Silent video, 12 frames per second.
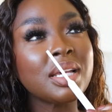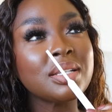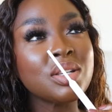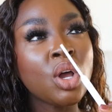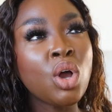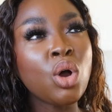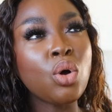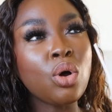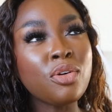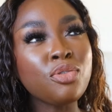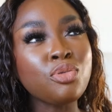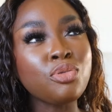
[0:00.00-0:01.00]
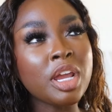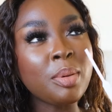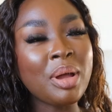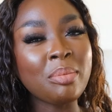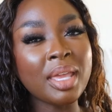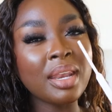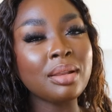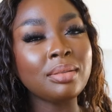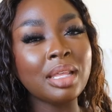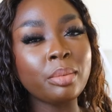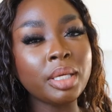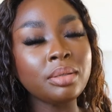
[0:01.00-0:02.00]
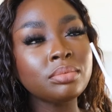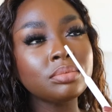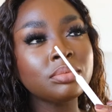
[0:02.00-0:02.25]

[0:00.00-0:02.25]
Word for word: Yes. Off rip, I'm getting lemon.